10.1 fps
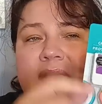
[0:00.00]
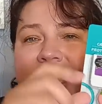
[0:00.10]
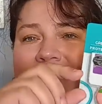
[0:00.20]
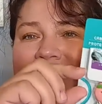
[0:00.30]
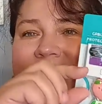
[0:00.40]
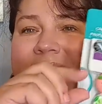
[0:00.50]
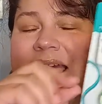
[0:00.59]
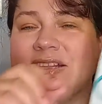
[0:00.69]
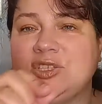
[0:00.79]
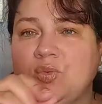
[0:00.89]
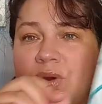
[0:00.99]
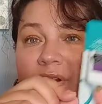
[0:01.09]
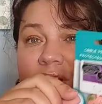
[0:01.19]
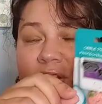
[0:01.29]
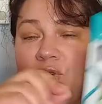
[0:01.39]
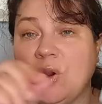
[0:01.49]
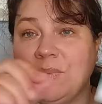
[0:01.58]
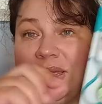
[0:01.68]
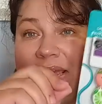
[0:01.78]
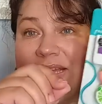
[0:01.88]
And that's where it,
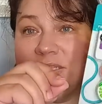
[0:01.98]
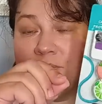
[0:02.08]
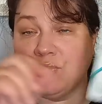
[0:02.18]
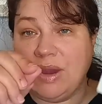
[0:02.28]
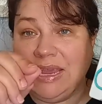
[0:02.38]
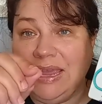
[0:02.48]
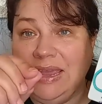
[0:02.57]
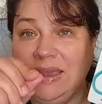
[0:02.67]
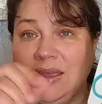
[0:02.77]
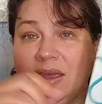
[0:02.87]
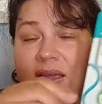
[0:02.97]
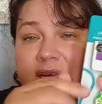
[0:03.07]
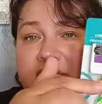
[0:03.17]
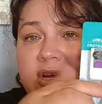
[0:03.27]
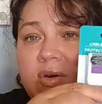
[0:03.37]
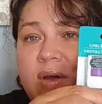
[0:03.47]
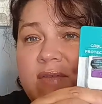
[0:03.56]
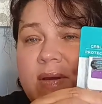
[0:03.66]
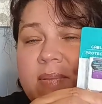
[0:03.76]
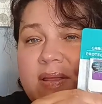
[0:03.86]
normally it's breaking. So
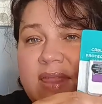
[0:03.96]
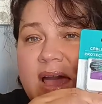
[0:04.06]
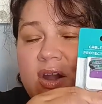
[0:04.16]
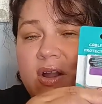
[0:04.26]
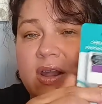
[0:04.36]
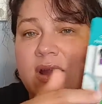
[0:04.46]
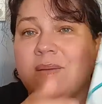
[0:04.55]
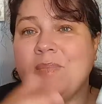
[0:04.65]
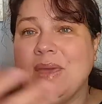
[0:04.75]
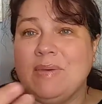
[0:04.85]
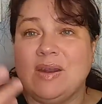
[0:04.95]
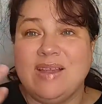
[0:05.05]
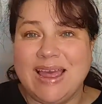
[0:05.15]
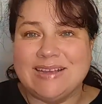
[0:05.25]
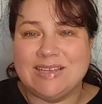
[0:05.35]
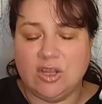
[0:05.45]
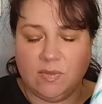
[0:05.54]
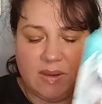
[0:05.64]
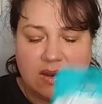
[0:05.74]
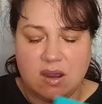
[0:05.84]
if I put that on there, maybe it'll last a
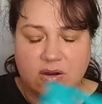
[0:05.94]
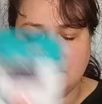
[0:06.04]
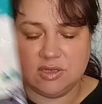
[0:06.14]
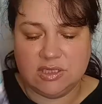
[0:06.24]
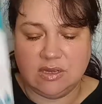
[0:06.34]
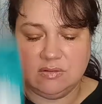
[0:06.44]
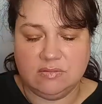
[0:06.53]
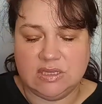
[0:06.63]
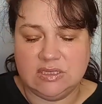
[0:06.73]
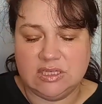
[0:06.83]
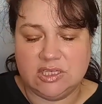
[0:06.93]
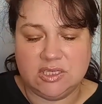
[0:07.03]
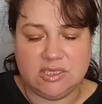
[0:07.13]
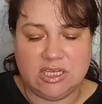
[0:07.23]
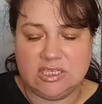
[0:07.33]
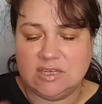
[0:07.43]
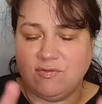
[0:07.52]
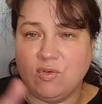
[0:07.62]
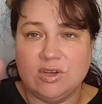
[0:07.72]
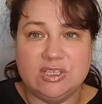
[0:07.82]
little bit longer. So this is
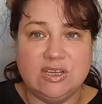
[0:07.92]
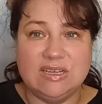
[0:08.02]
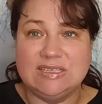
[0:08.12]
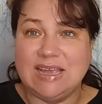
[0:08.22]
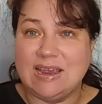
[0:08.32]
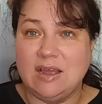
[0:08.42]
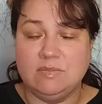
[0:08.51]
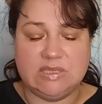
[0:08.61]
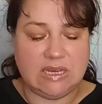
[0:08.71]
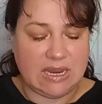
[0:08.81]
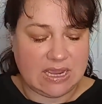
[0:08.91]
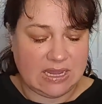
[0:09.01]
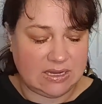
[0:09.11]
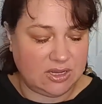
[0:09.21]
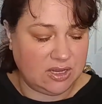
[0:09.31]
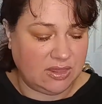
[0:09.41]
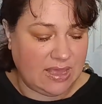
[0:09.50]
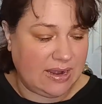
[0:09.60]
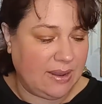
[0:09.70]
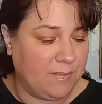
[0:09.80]
for as soon as that comes in, I got to hook that